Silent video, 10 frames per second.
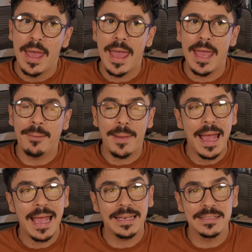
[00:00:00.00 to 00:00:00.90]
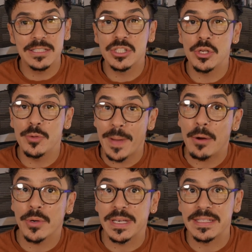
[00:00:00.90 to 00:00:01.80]
Um, and two
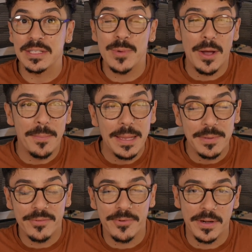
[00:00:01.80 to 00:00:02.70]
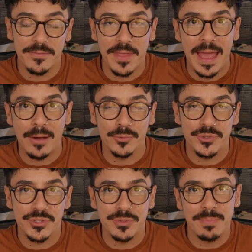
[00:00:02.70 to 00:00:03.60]
balconies as well, and maybe the front of the house.